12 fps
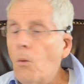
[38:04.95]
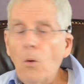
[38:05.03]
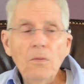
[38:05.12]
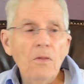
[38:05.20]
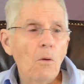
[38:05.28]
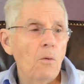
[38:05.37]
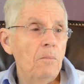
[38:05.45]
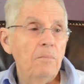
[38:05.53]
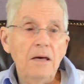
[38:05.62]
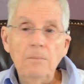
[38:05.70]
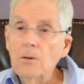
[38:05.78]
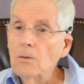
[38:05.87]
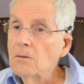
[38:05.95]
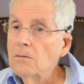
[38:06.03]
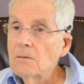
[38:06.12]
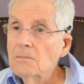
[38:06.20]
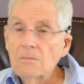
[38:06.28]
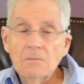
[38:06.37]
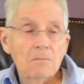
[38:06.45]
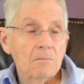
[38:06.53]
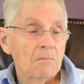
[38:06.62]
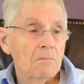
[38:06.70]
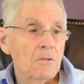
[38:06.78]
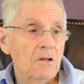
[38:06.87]
ordinary people,
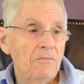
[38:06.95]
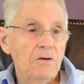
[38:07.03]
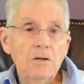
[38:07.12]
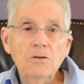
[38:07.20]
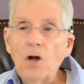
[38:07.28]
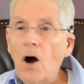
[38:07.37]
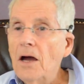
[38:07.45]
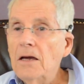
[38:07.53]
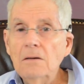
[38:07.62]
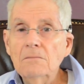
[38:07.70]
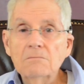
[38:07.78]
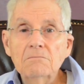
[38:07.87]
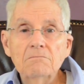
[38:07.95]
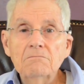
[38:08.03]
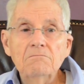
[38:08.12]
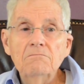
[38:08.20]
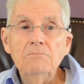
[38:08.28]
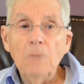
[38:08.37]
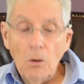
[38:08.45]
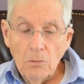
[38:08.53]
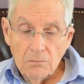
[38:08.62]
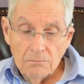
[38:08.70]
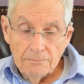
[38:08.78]
living, dying. No.